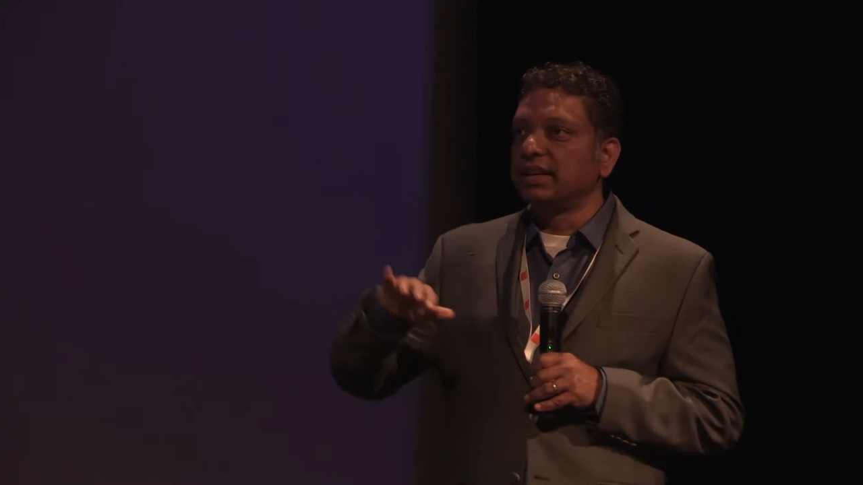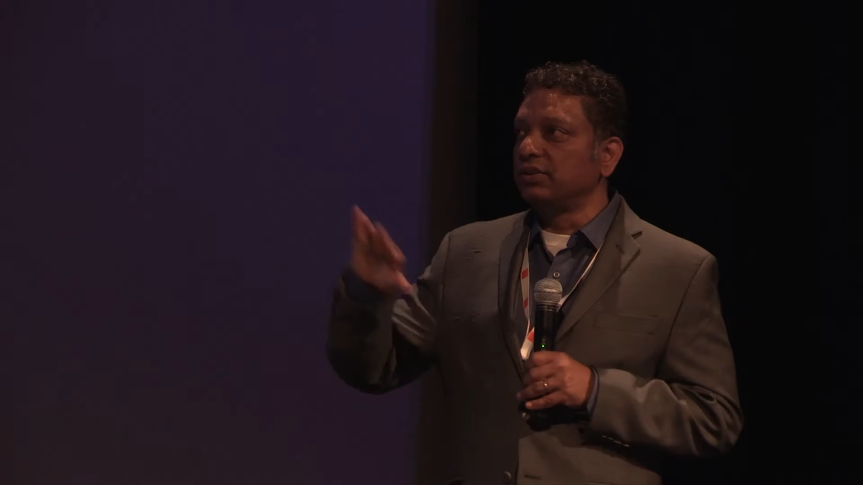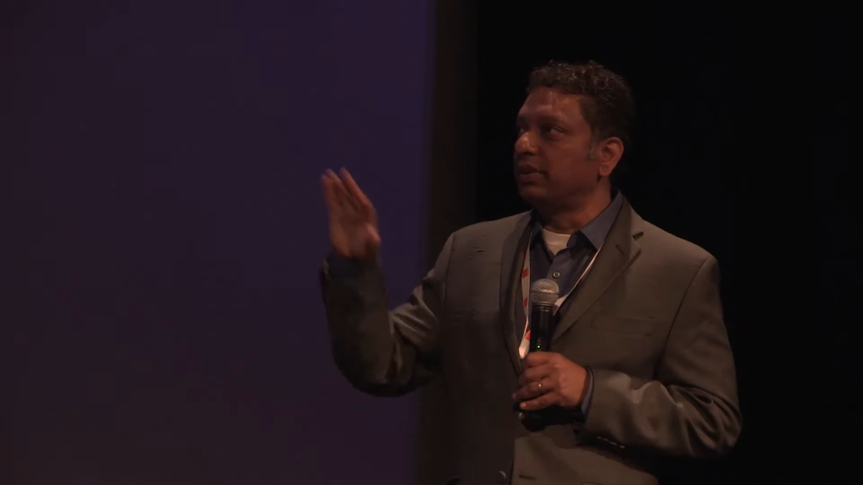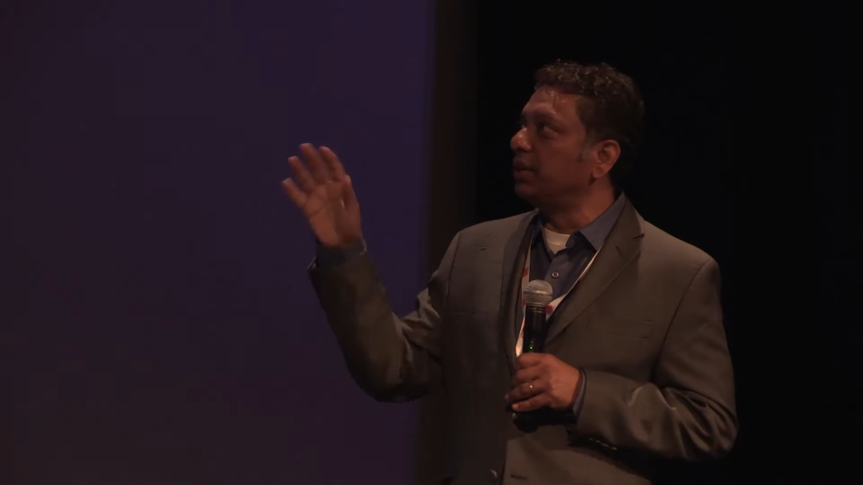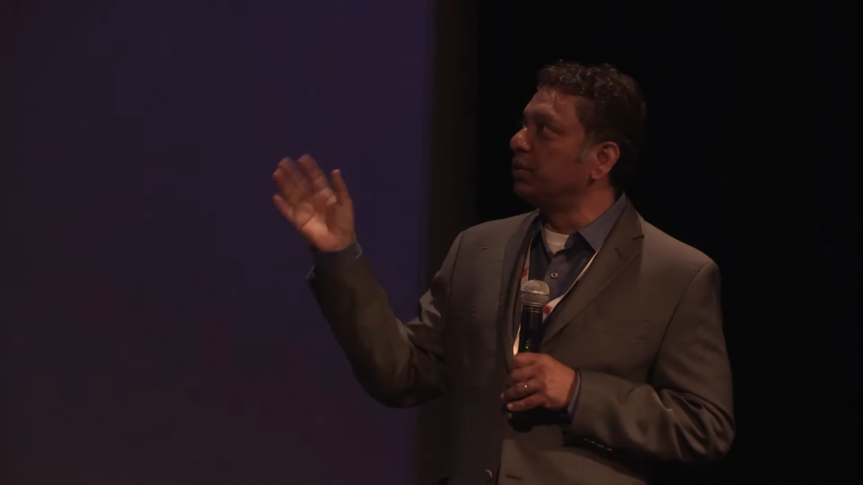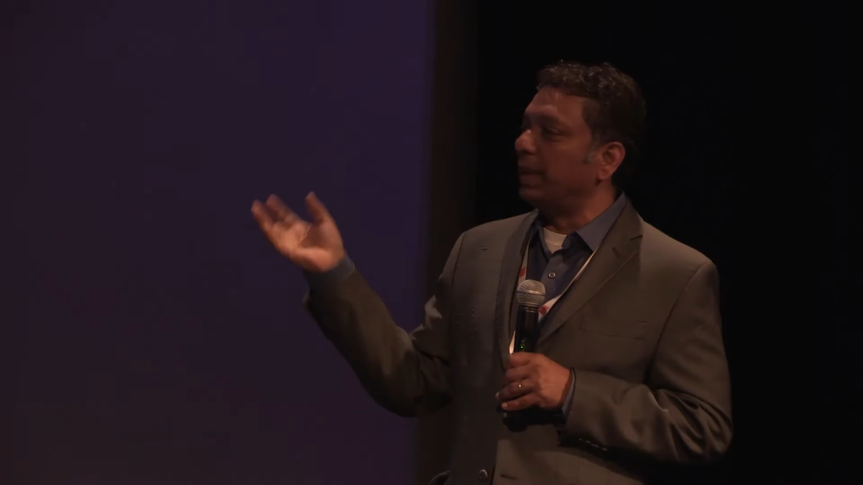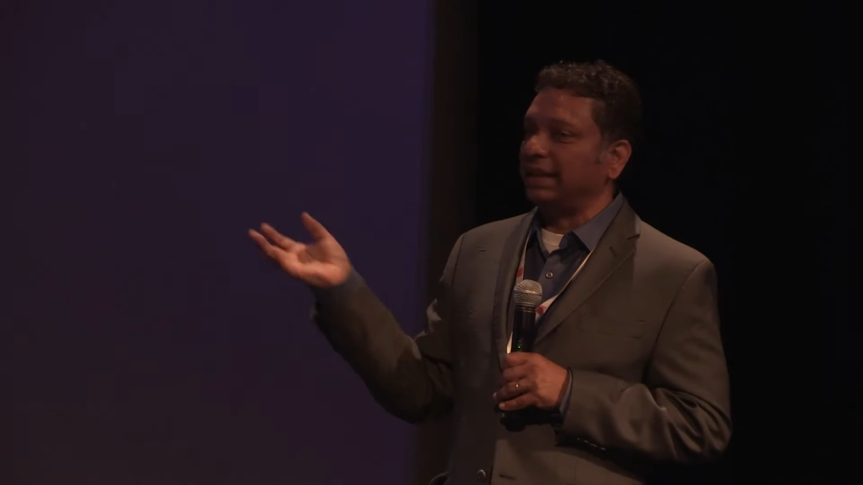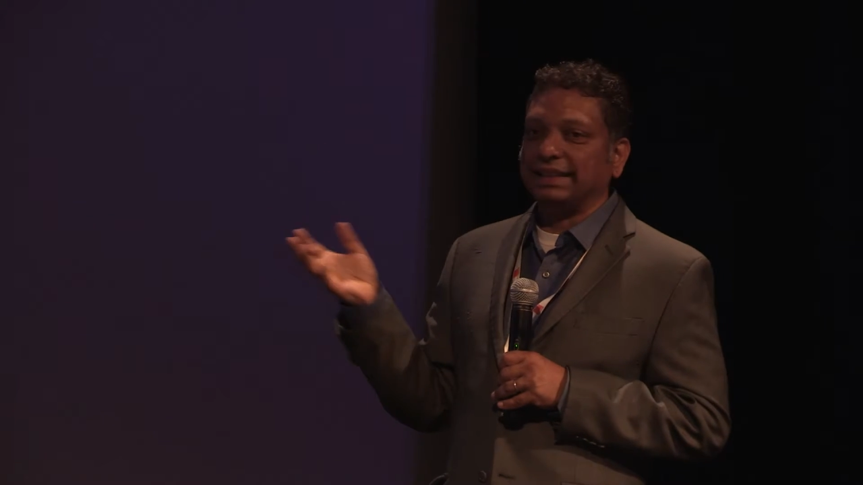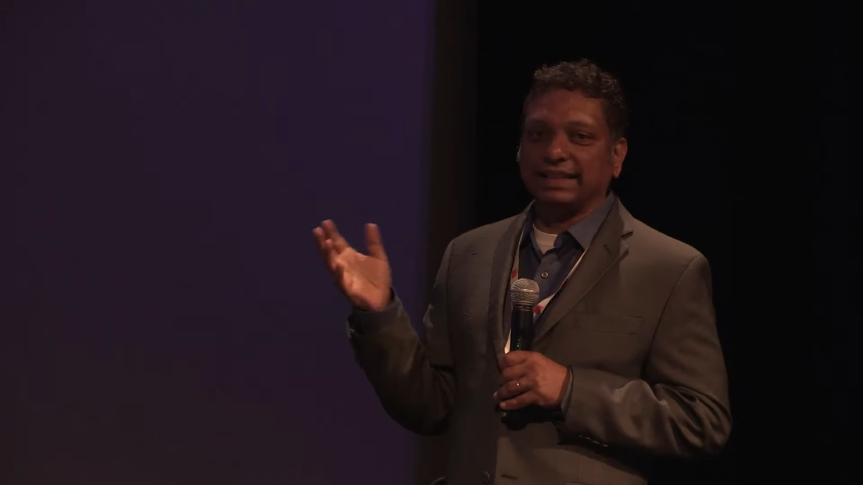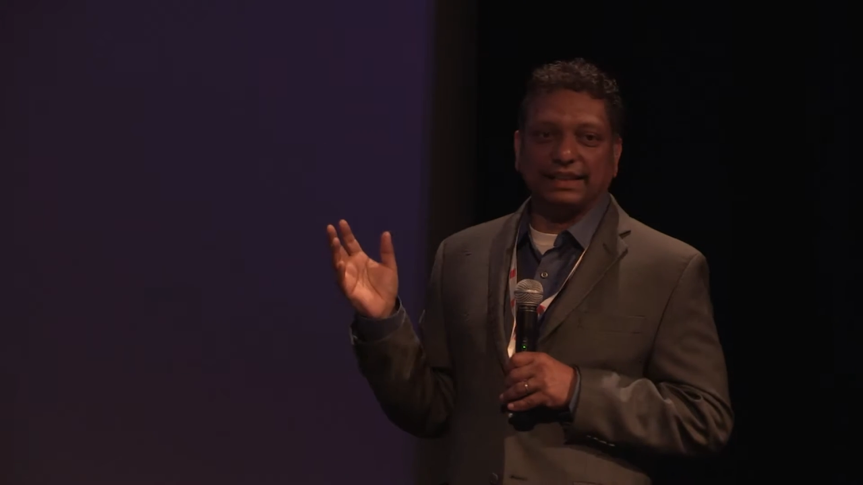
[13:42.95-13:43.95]
you can do
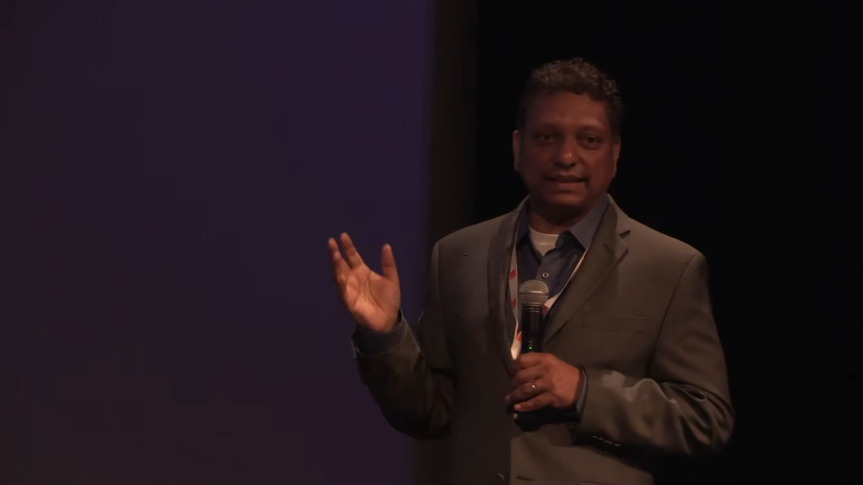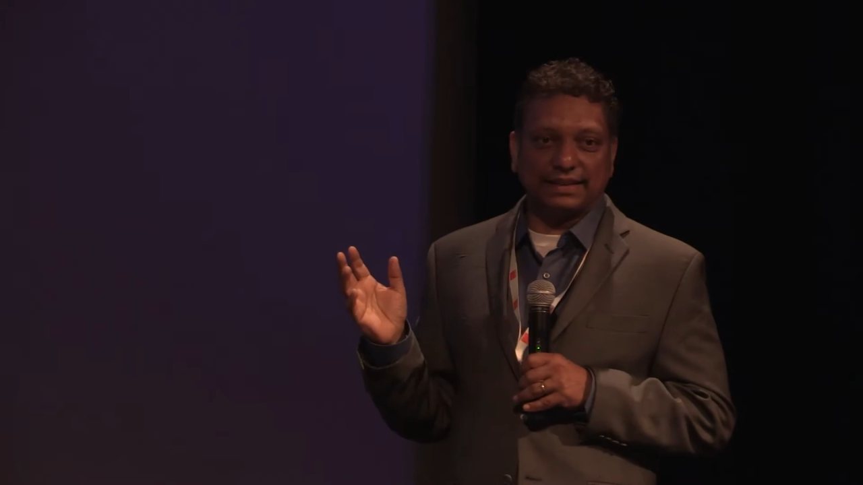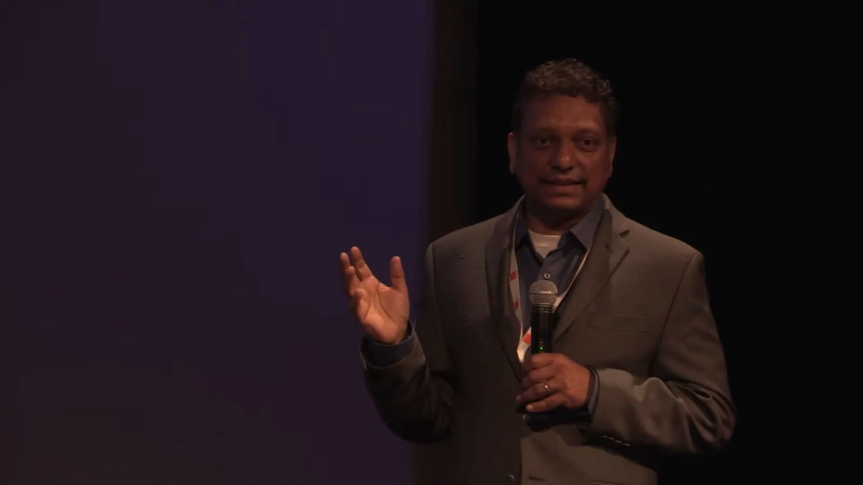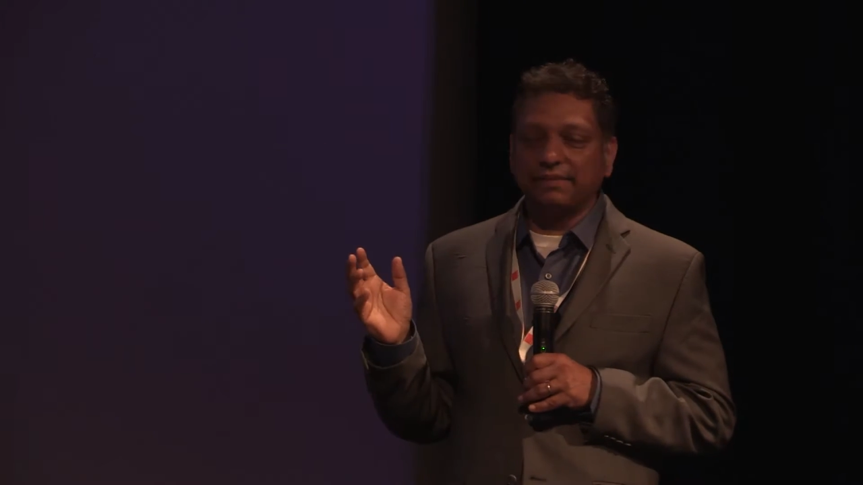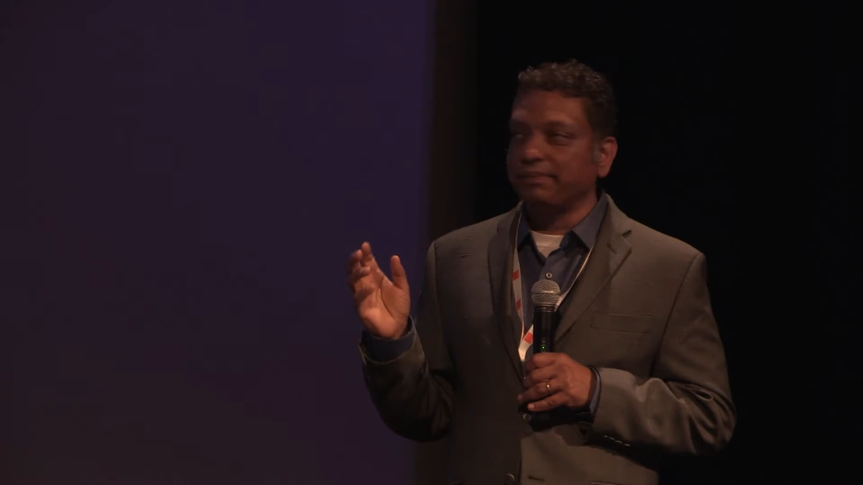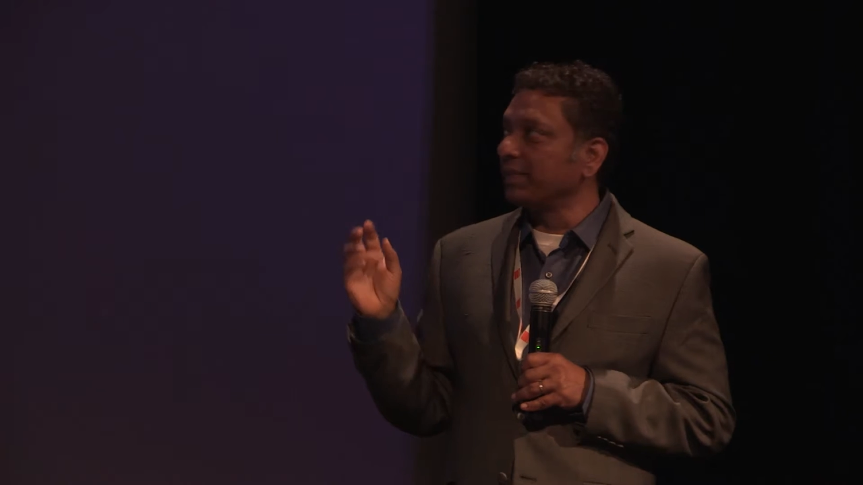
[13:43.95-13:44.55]
many things.